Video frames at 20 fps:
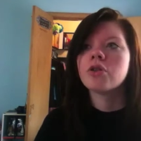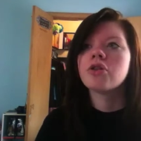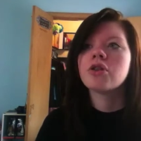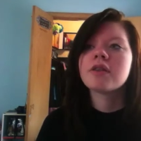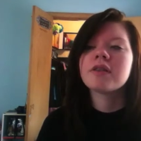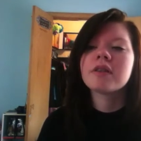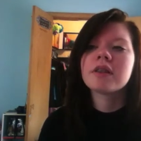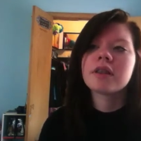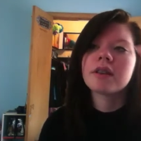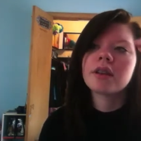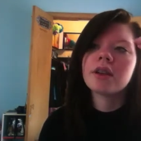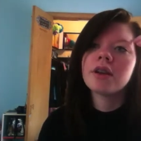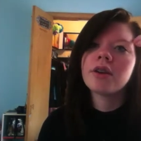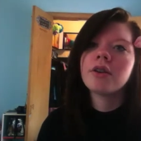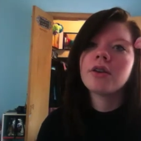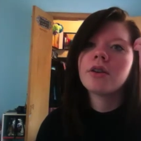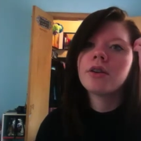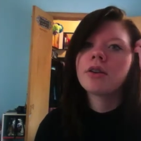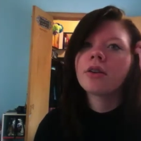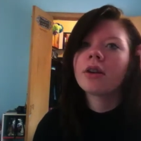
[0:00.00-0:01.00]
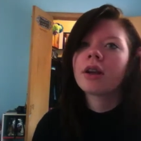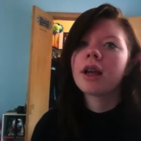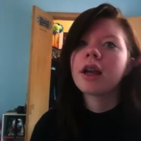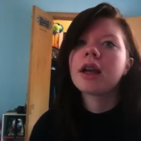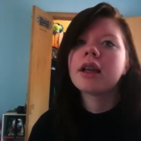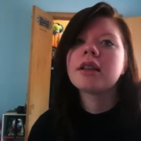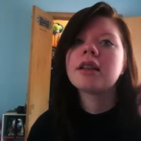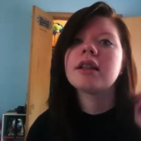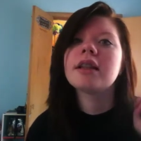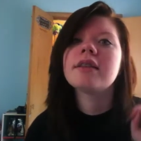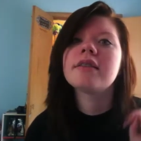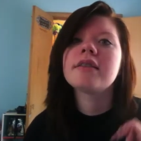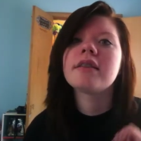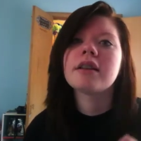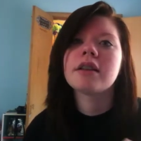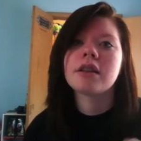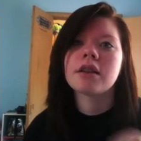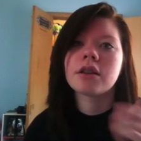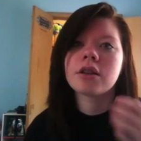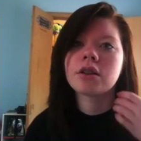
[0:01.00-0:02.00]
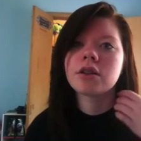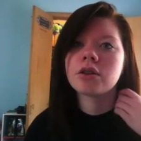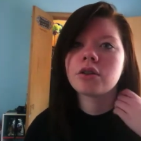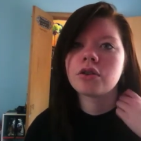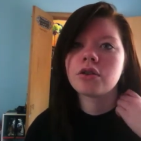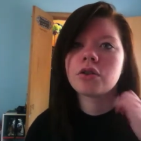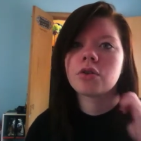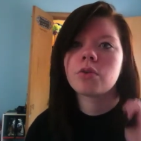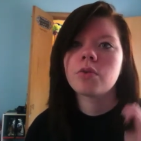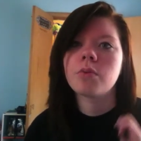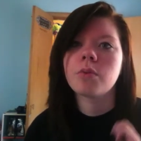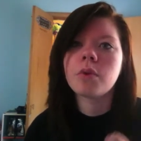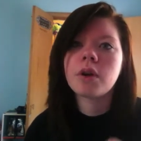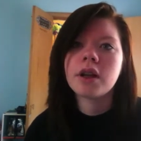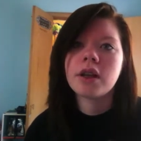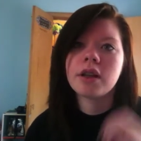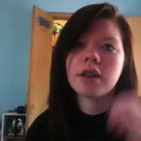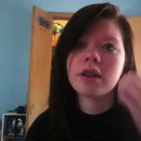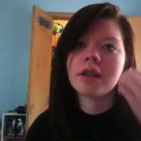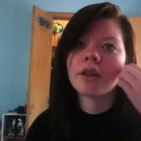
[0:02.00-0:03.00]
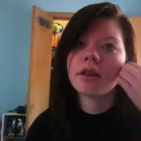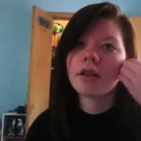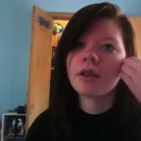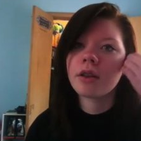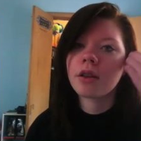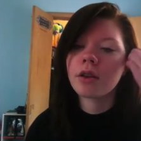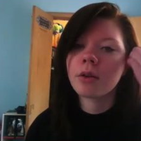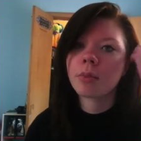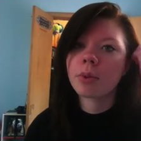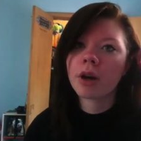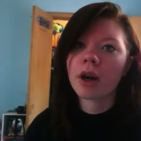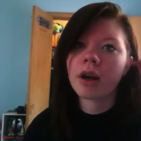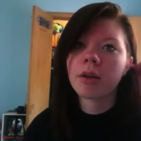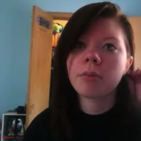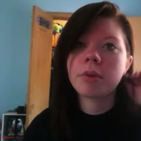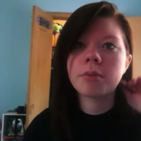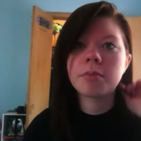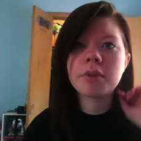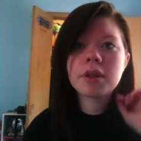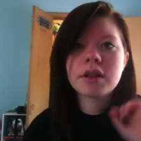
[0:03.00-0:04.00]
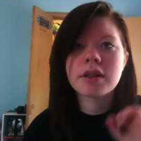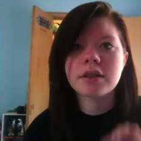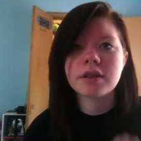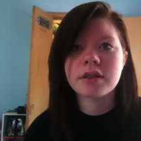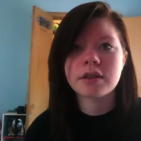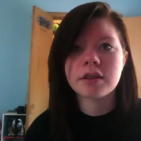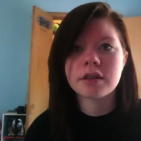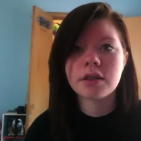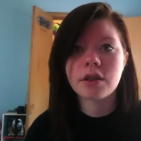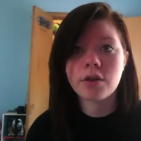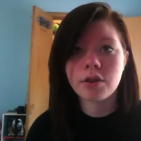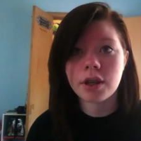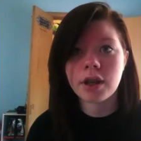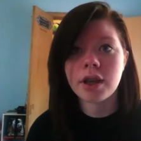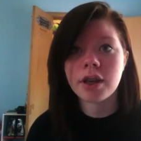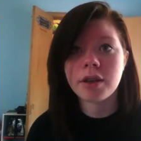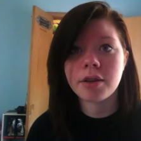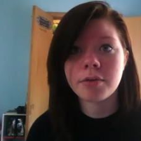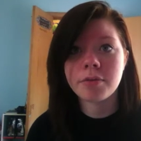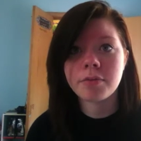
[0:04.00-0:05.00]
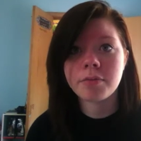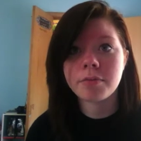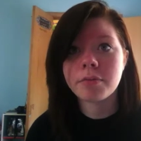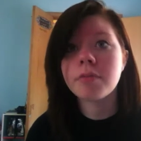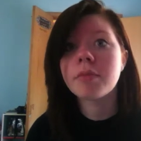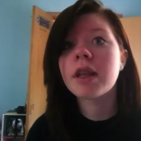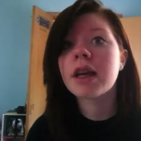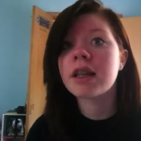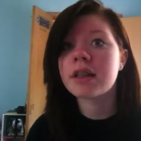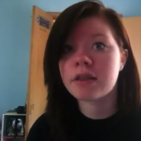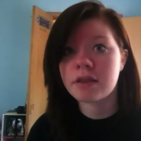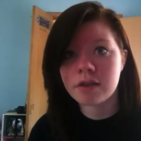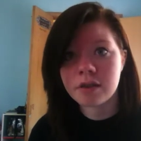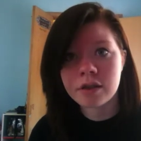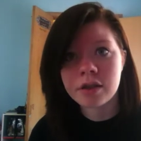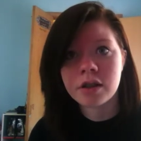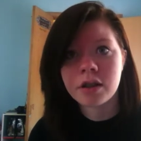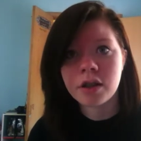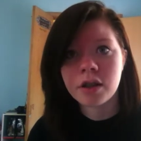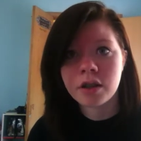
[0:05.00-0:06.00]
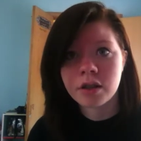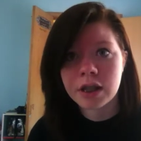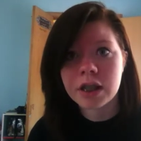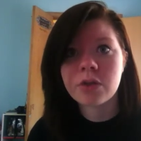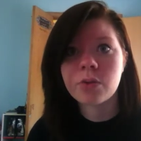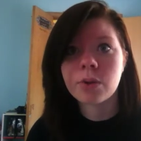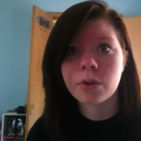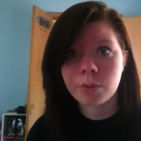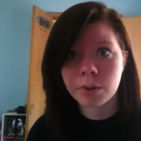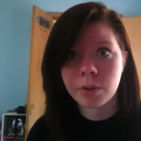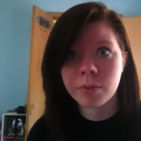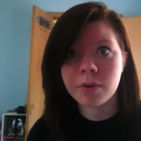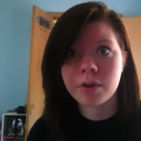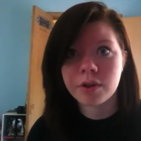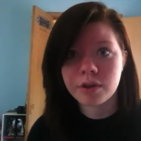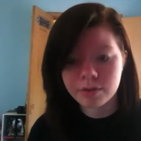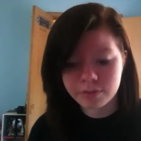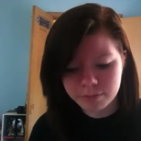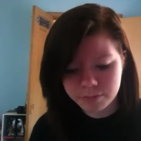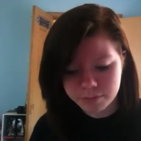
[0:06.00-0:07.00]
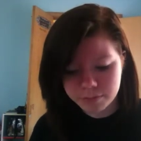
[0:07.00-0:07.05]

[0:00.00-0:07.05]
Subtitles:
Just sit there and listen to what their problem is, okay? That's what we want.